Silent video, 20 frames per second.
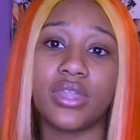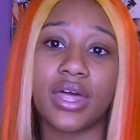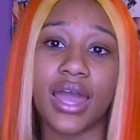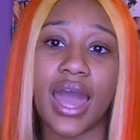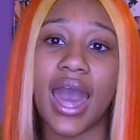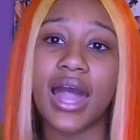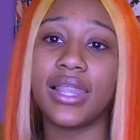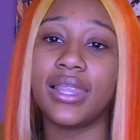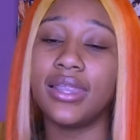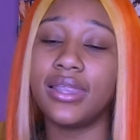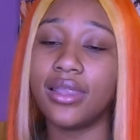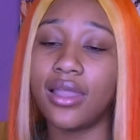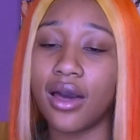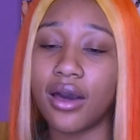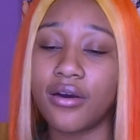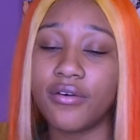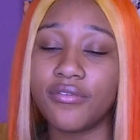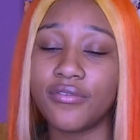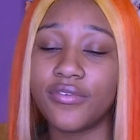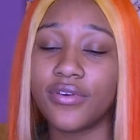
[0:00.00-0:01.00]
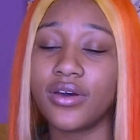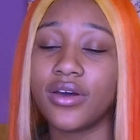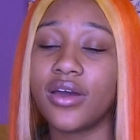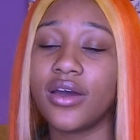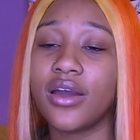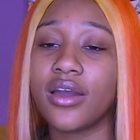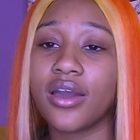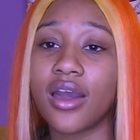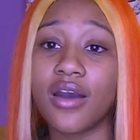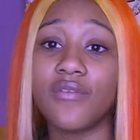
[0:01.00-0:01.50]
Like, I love
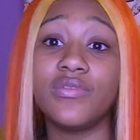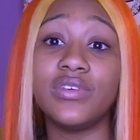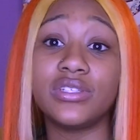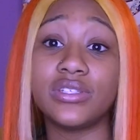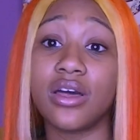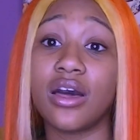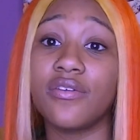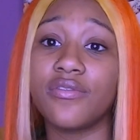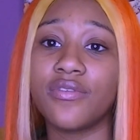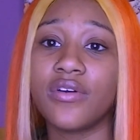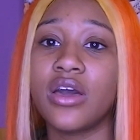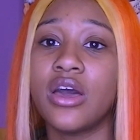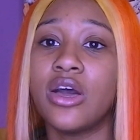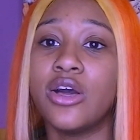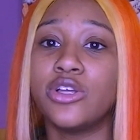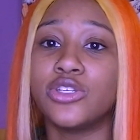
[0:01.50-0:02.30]
comfy stuff.